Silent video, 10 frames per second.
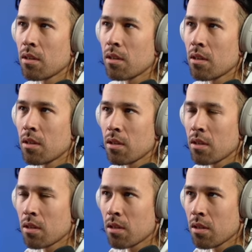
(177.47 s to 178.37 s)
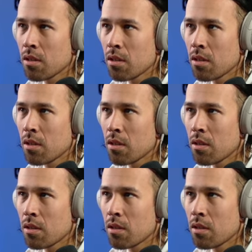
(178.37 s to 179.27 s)

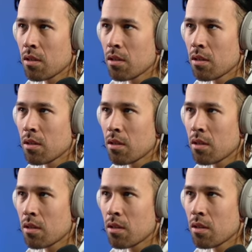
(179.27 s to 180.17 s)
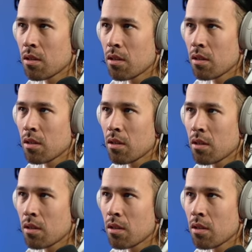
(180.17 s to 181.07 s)

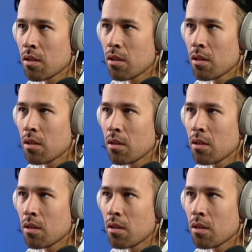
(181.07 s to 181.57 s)
[no speech]